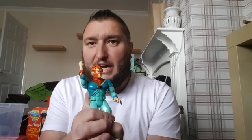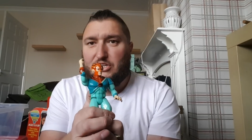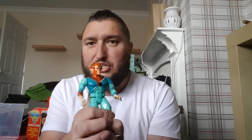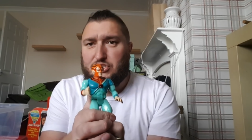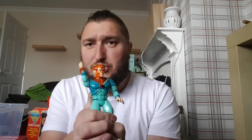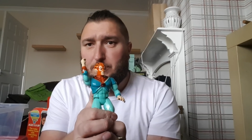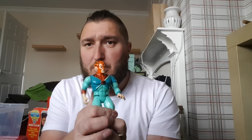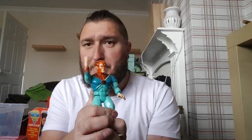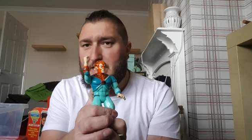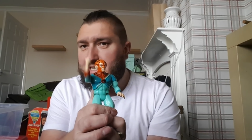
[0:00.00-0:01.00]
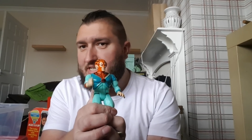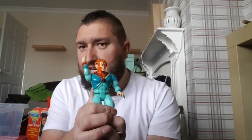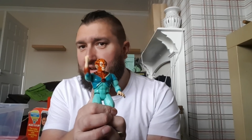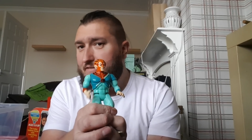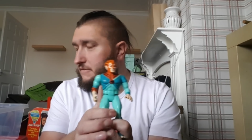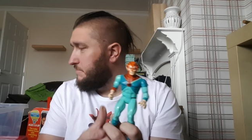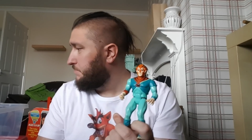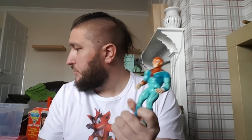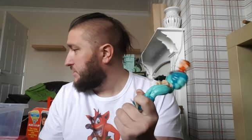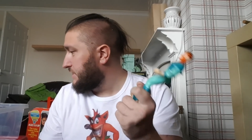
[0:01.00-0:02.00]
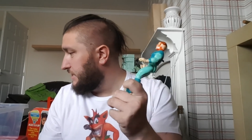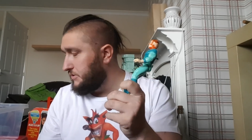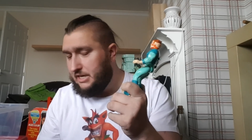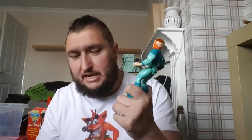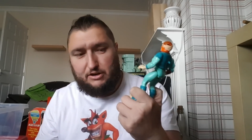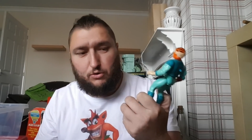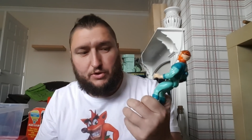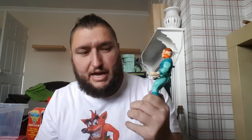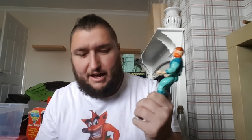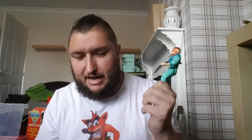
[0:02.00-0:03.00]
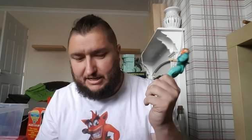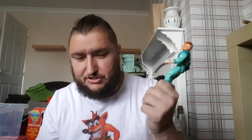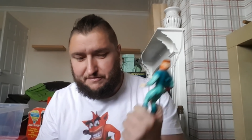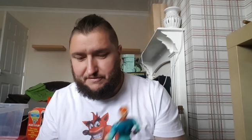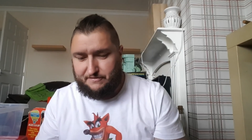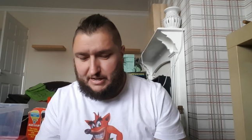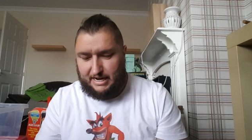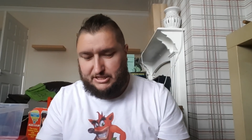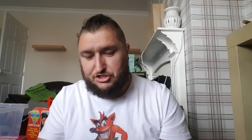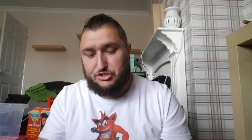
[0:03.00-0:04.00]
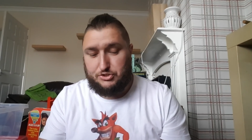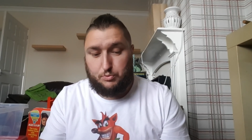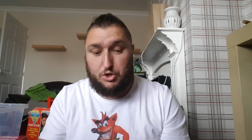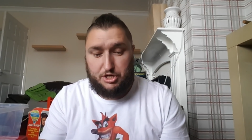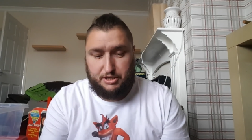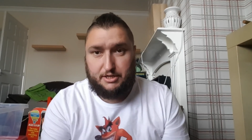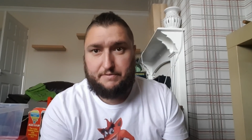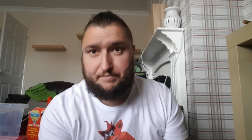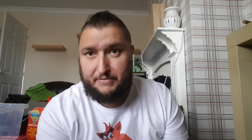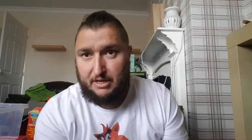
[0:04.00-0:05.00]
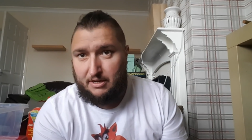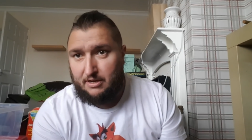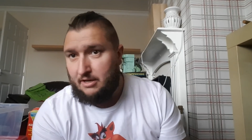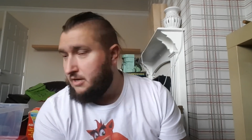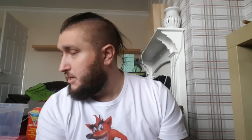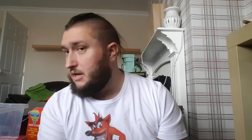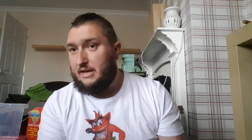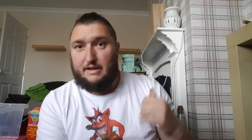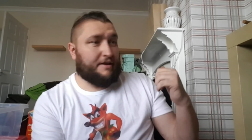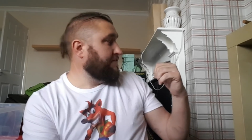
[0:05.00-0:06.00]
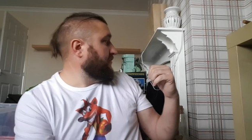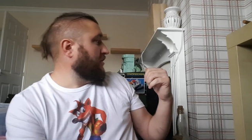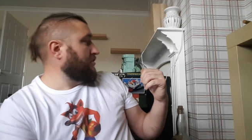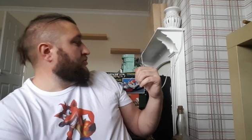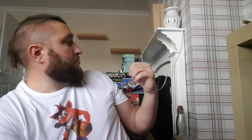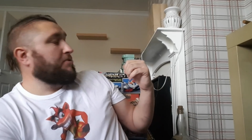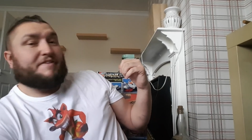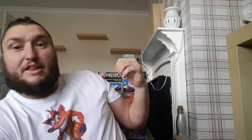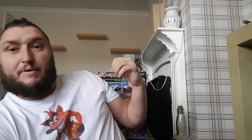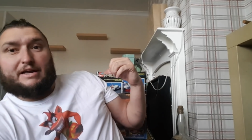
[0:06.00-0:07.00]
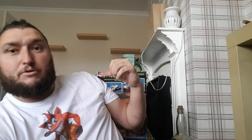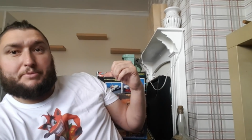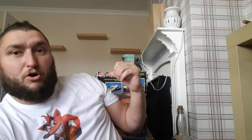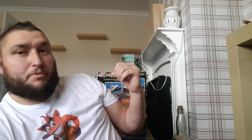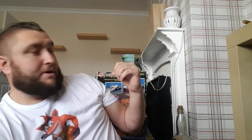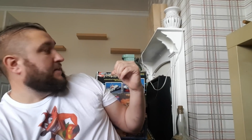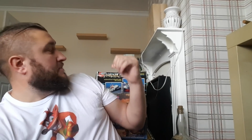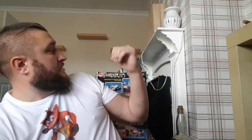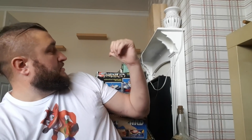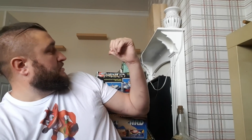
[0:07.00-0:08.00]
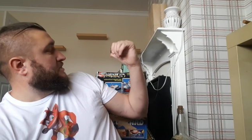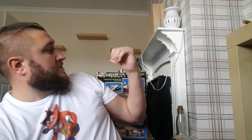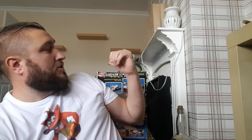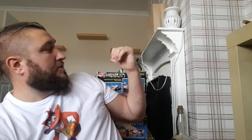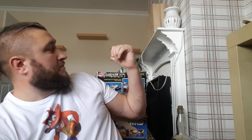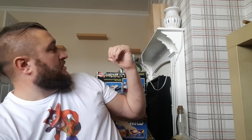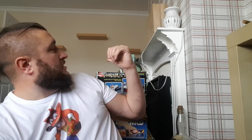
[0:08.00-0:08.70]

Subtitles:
action, some are a bit stiff, but still nearly all the actions work. If I just move out of the way and look behind me, there's like